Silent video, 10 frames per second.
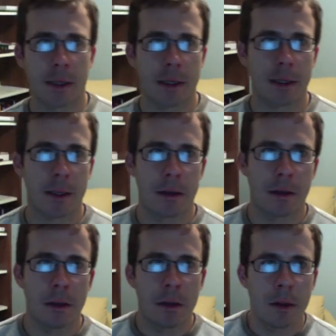Actually,
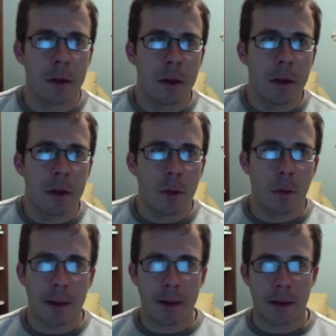hold on just a sec
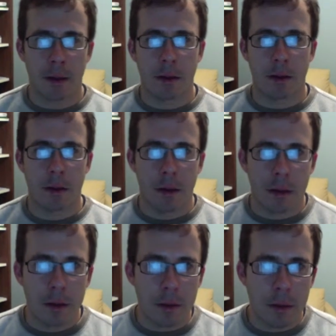here.
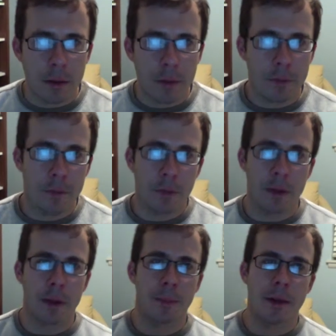Waiting
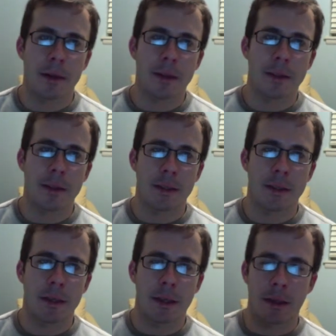on
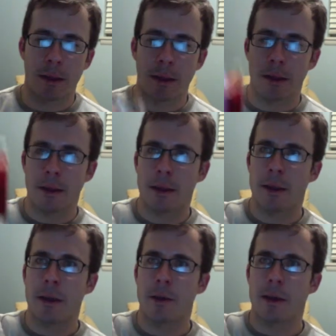for the
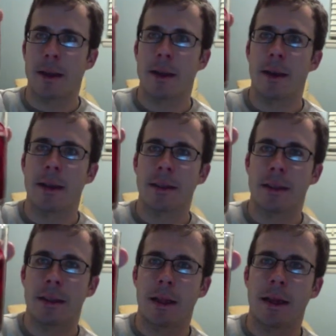appearance. It's
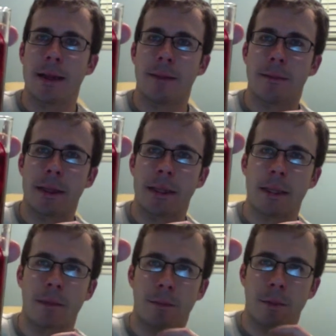got a
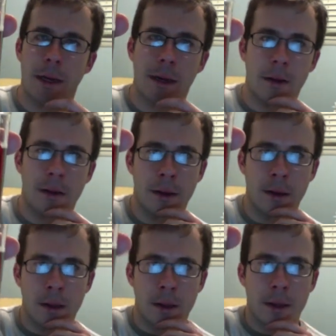nice light
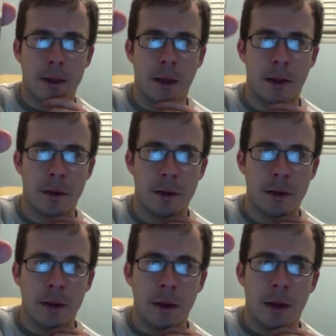medium brown
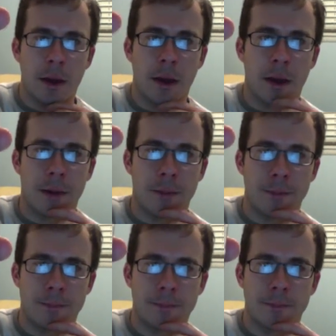
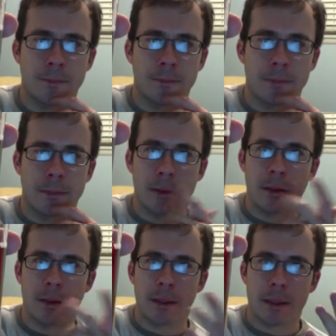color.
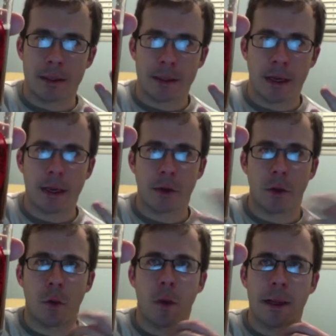Um,
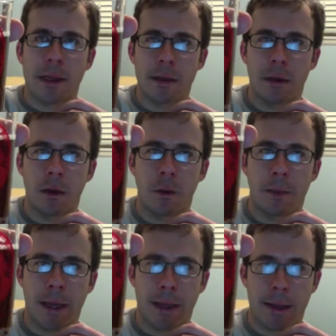it's
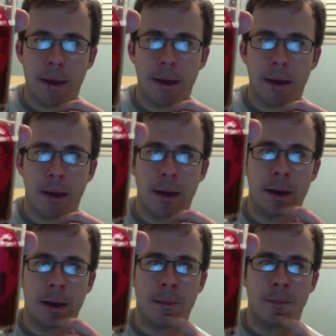not quite
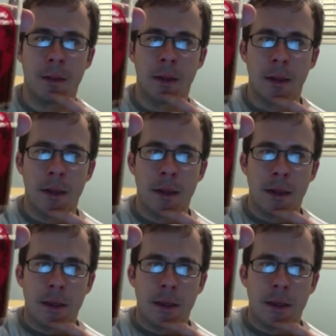opaque.